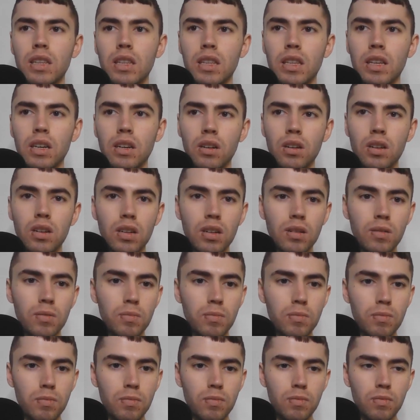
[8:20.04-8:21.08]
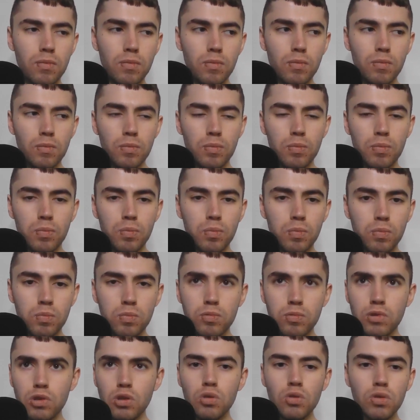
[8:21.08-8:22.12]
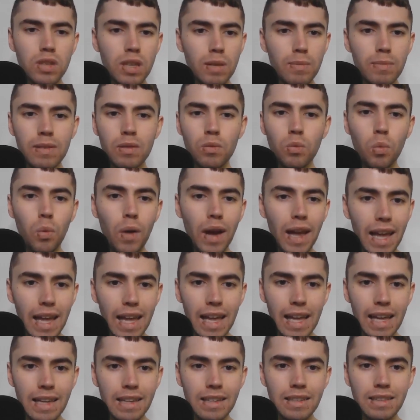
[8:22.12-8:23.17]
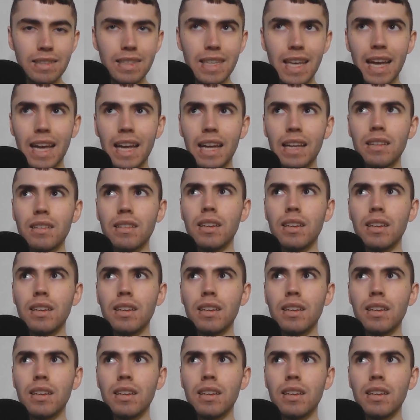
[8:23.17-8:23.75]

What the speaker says: They're going to use him in ways that